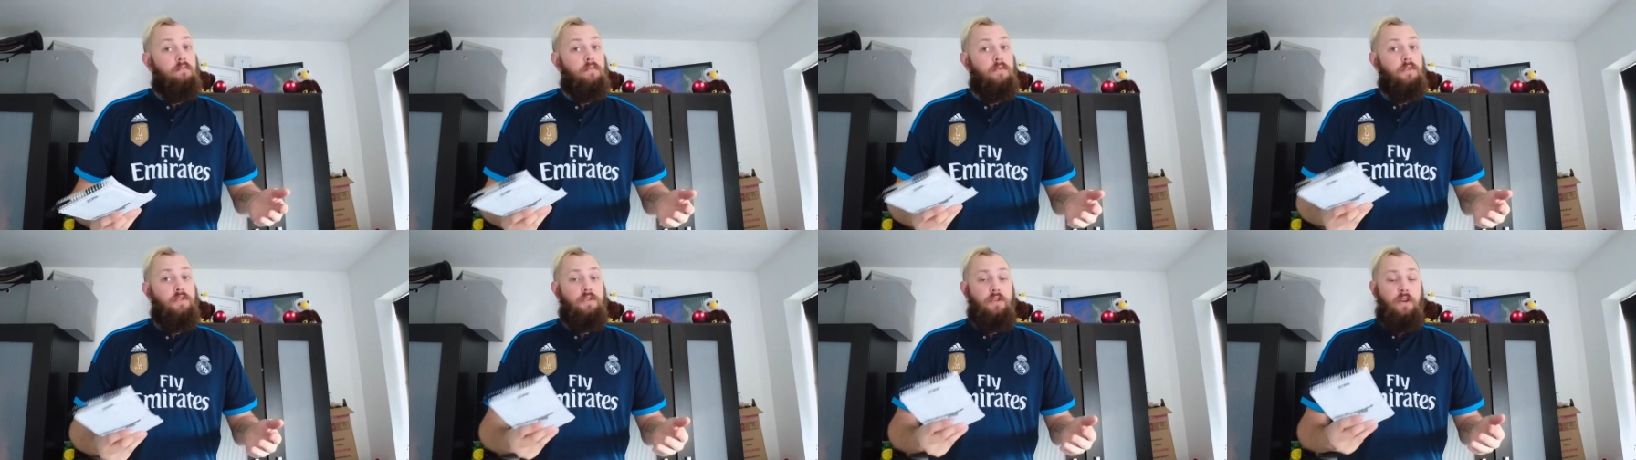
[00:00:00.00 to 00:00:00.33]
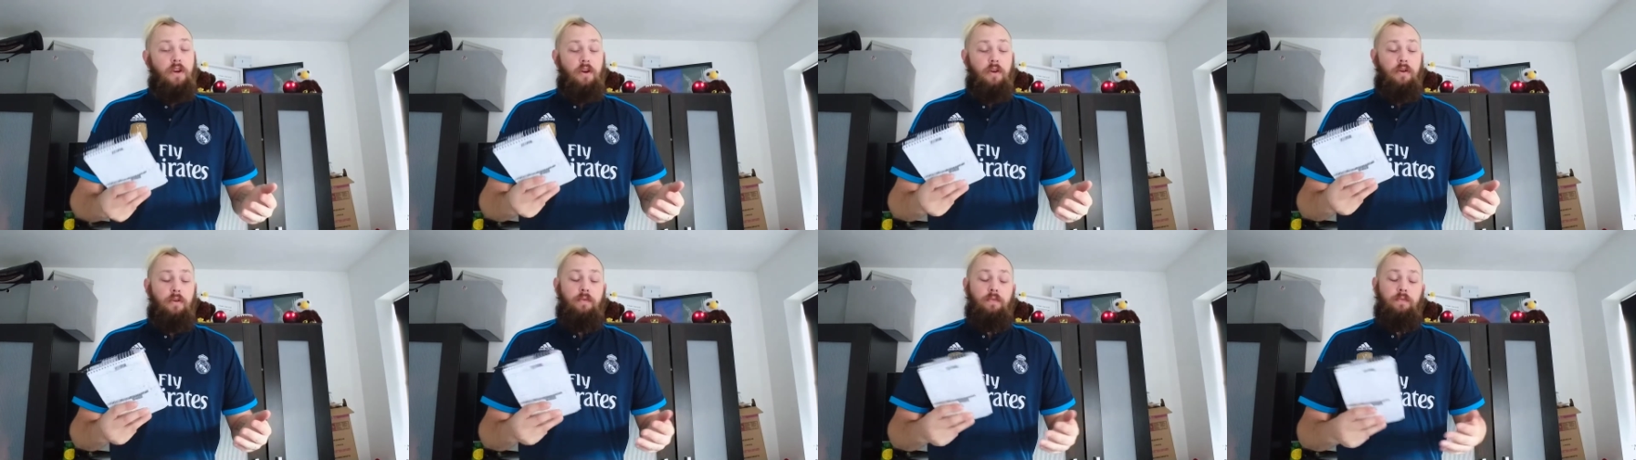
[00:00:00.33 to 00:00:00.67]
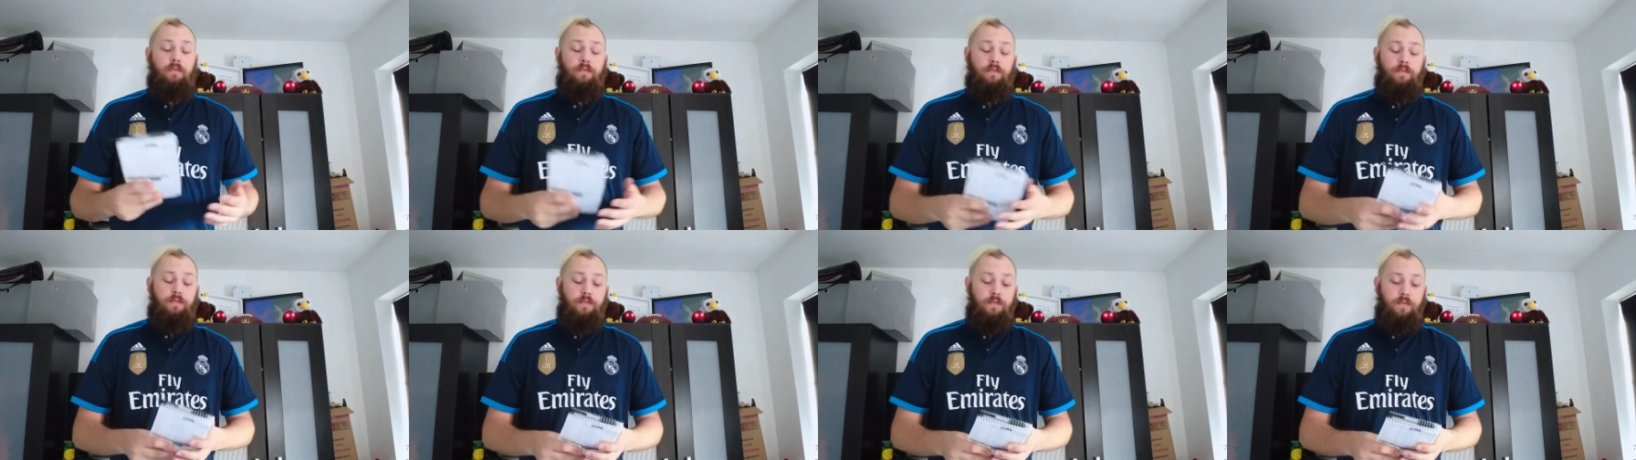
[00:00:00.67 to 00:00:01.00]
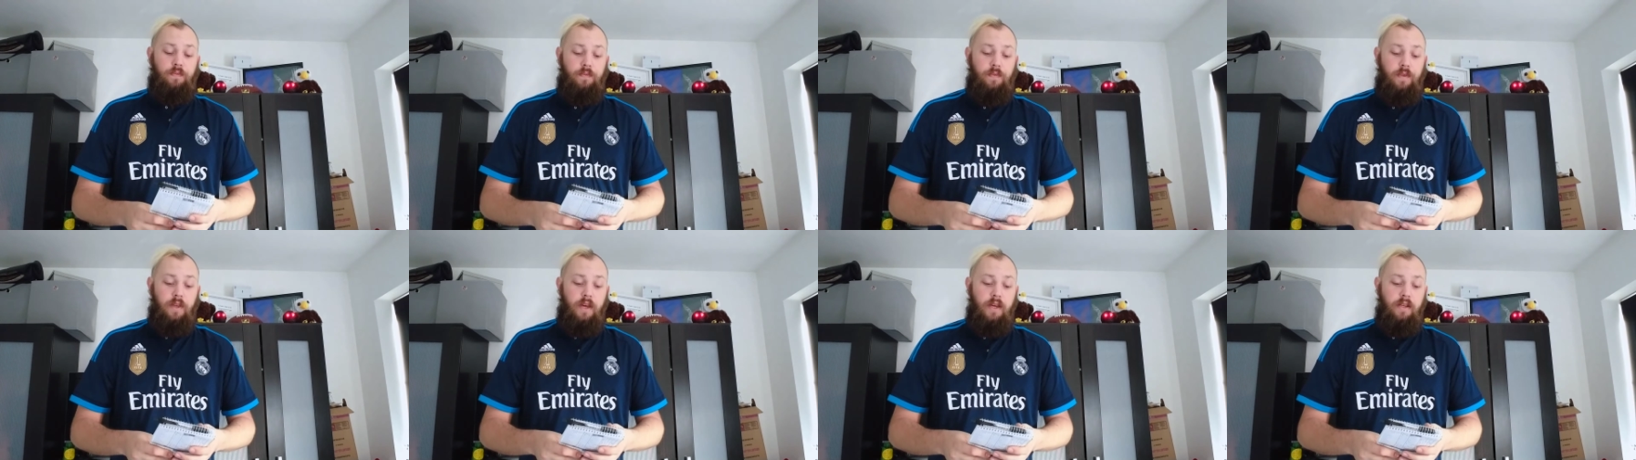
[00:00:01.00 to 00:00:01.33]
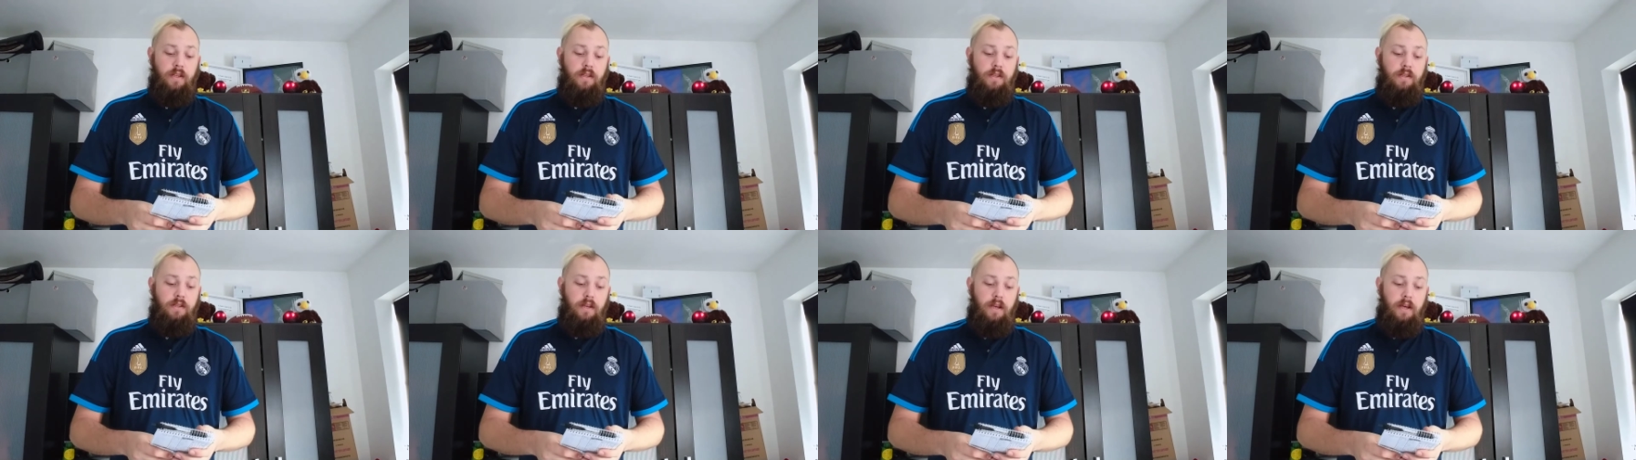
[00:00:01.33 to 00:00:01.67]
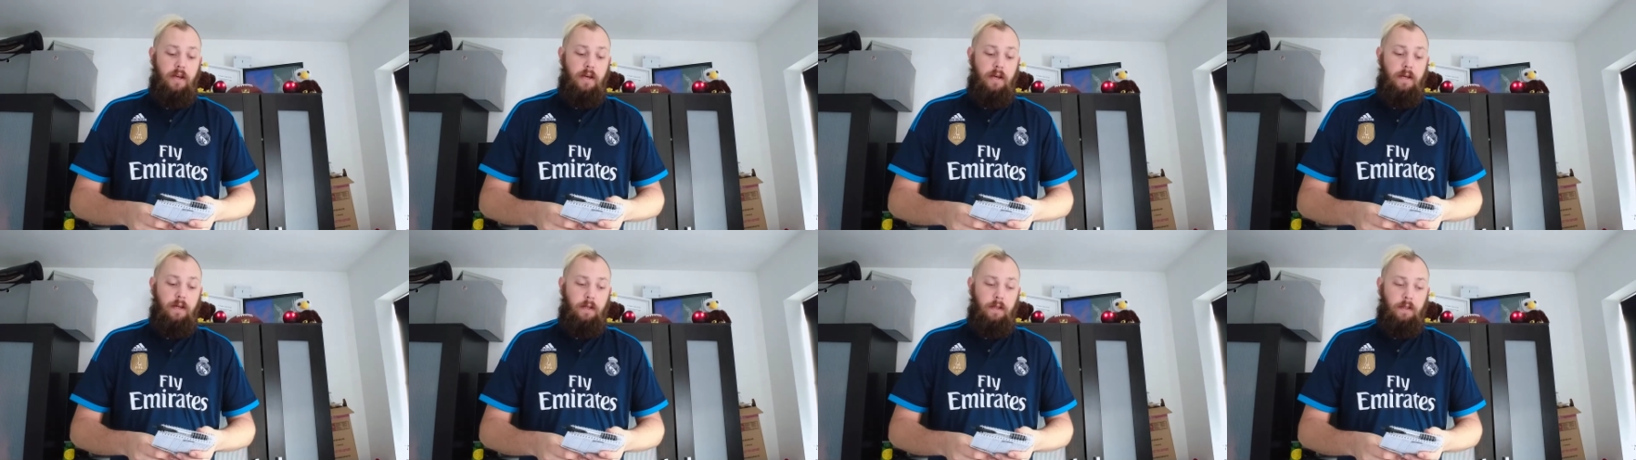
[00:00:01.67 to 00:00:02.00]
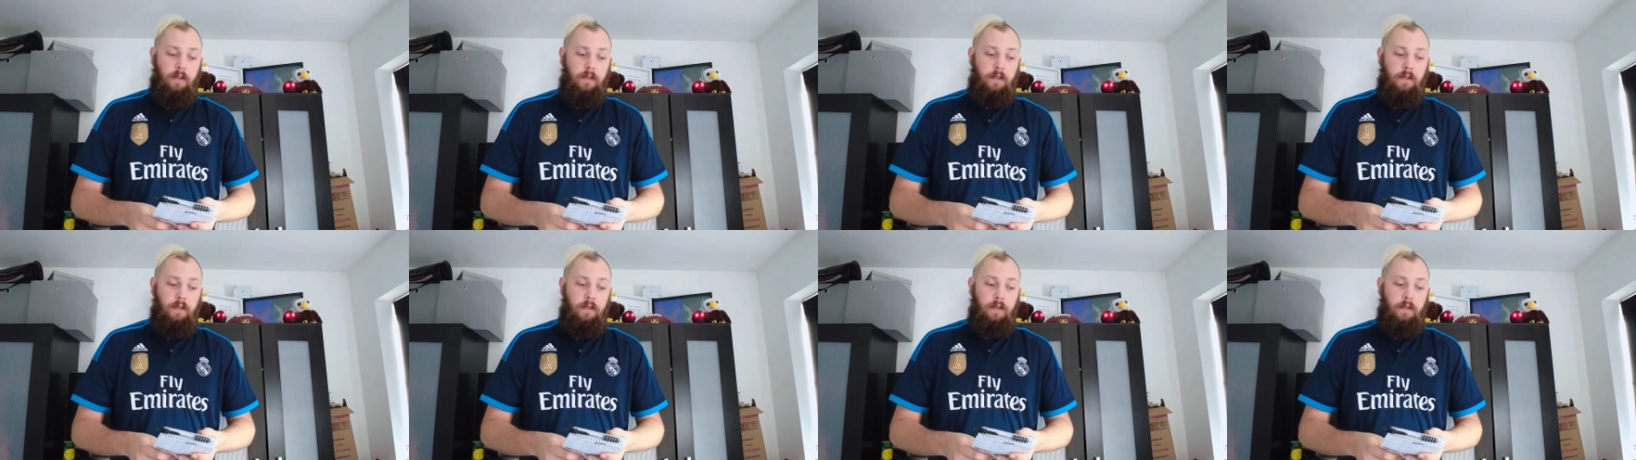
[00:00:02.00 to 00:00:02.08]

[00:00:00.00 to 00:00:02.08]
So let's, uh,